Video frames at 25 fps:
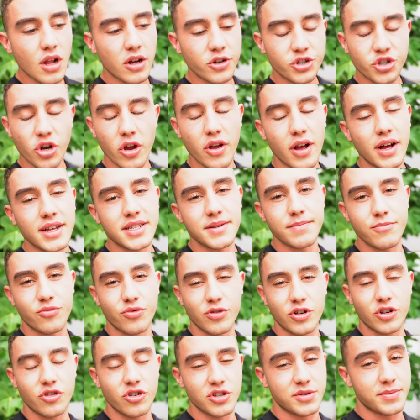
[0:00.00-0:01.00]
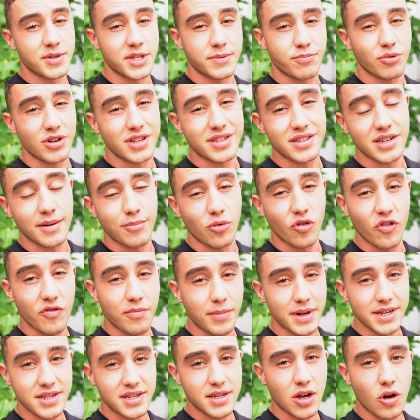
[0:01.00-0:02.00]
I'll show you guys some Christmas presents I bought
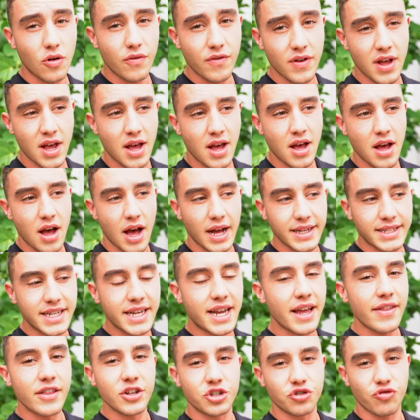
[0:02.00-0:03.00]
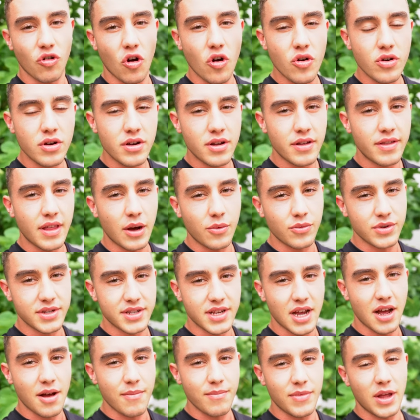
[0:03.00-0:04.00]
for myself. I did get the drone. That
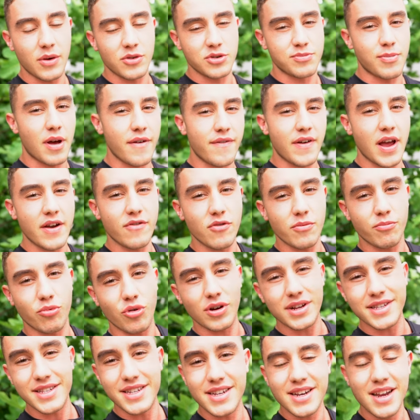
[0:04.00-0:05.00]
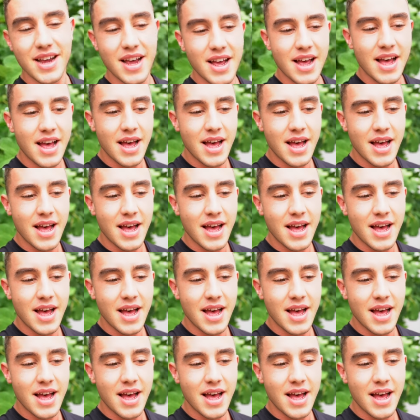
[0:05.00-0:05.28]
was um, that was my favorite present.